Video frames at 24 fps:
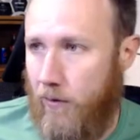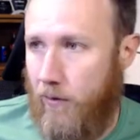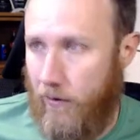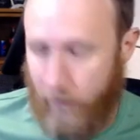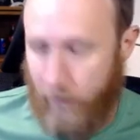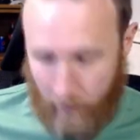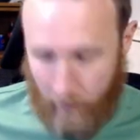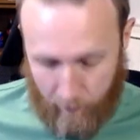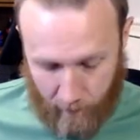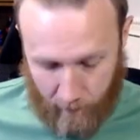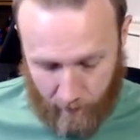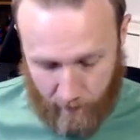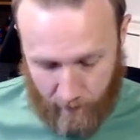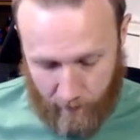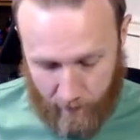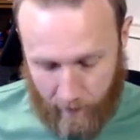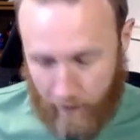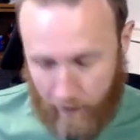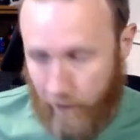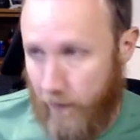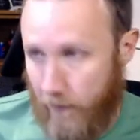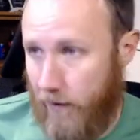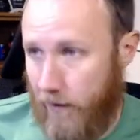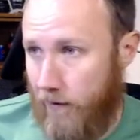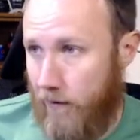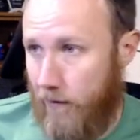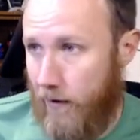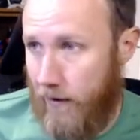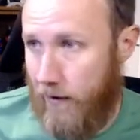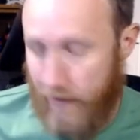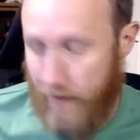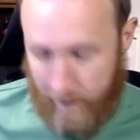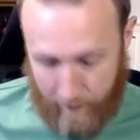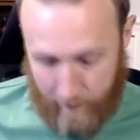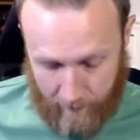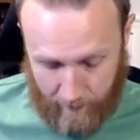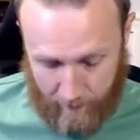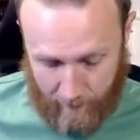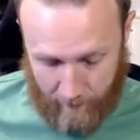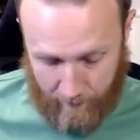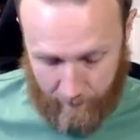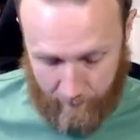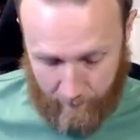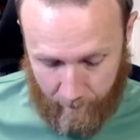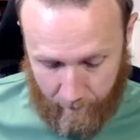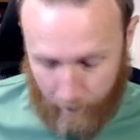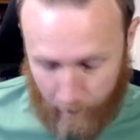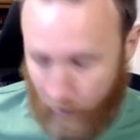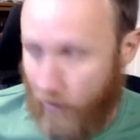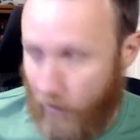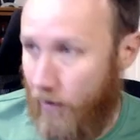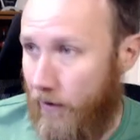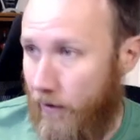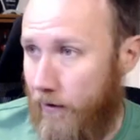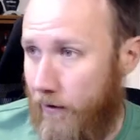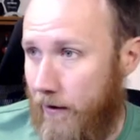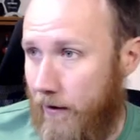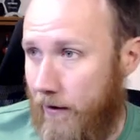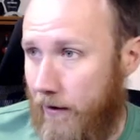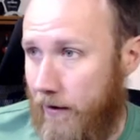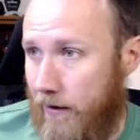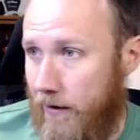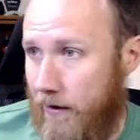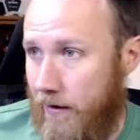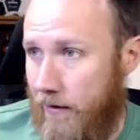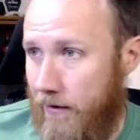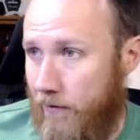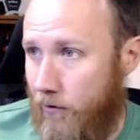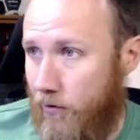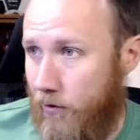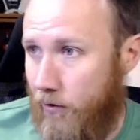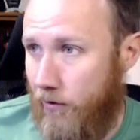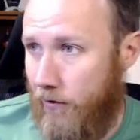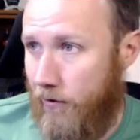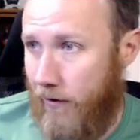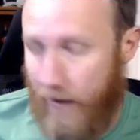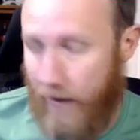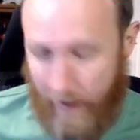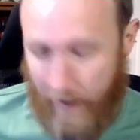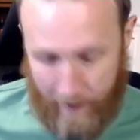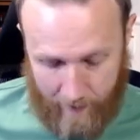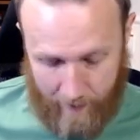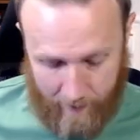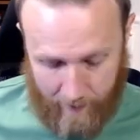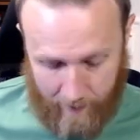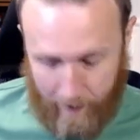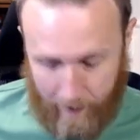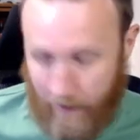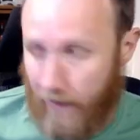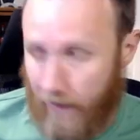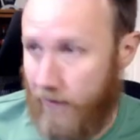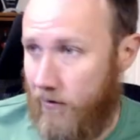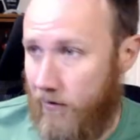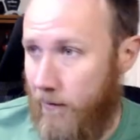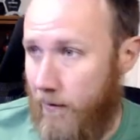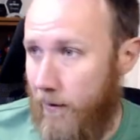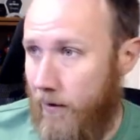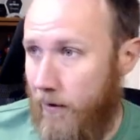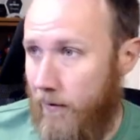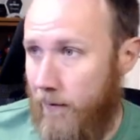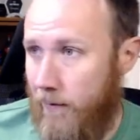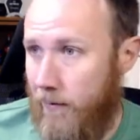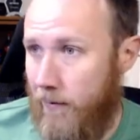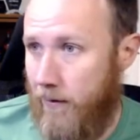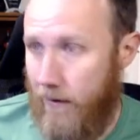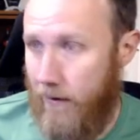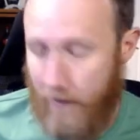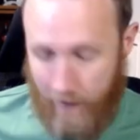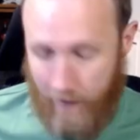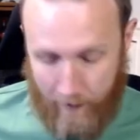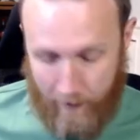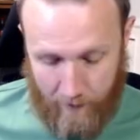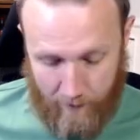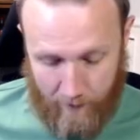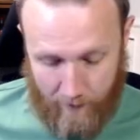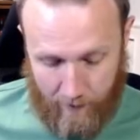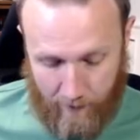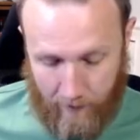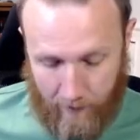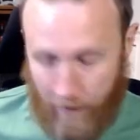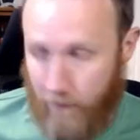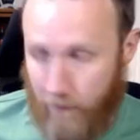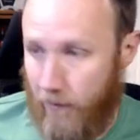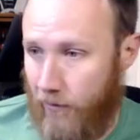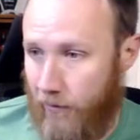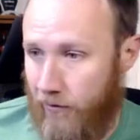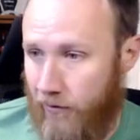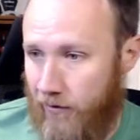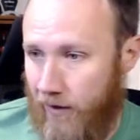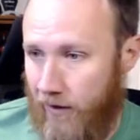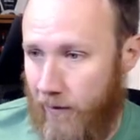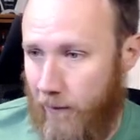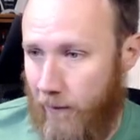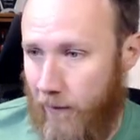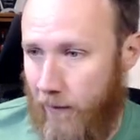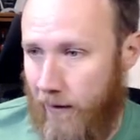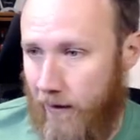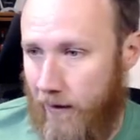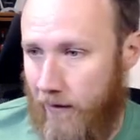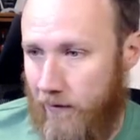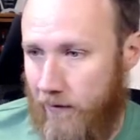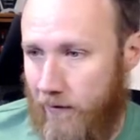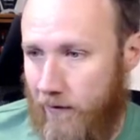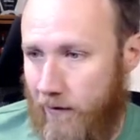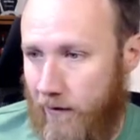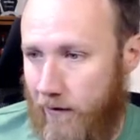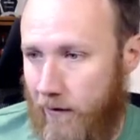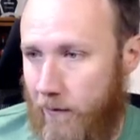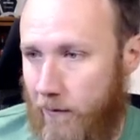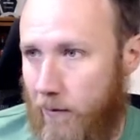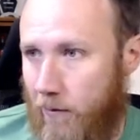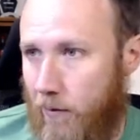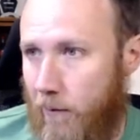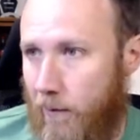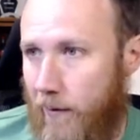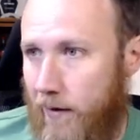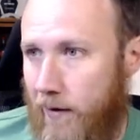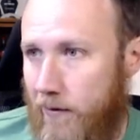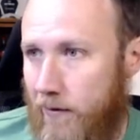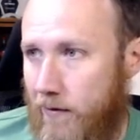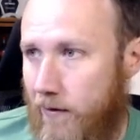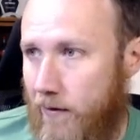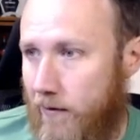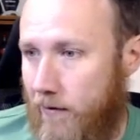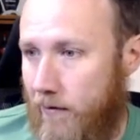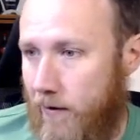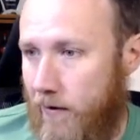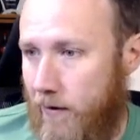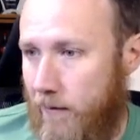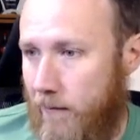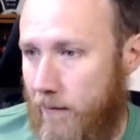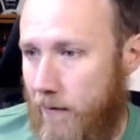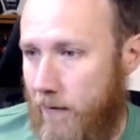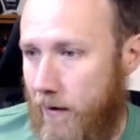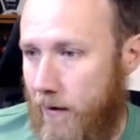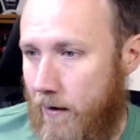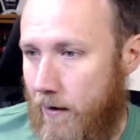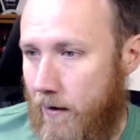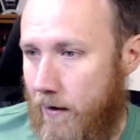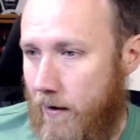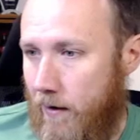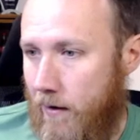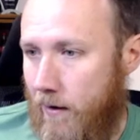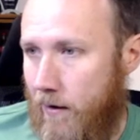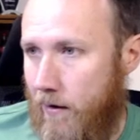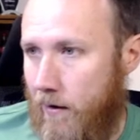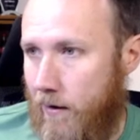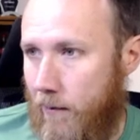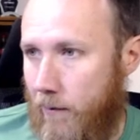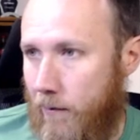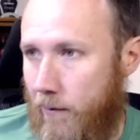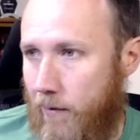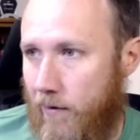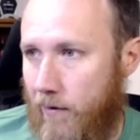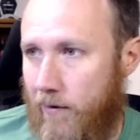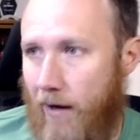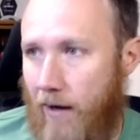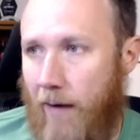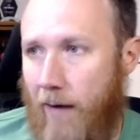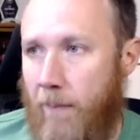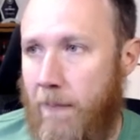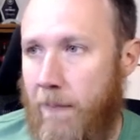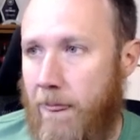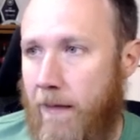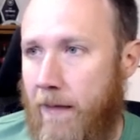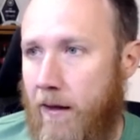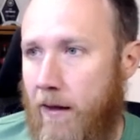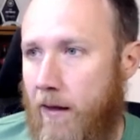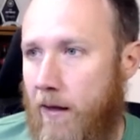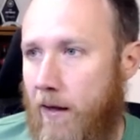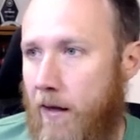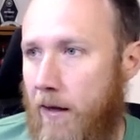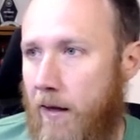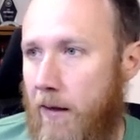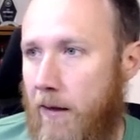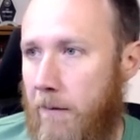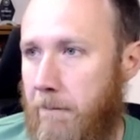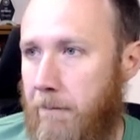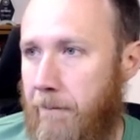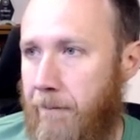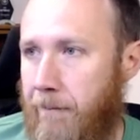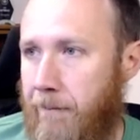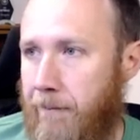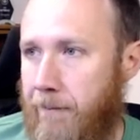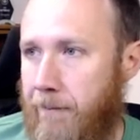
a terminal here, and we can write, um, we call it like evil.xml. Uh, we will set paste, and we'll paste this in, and go up to the top. Um,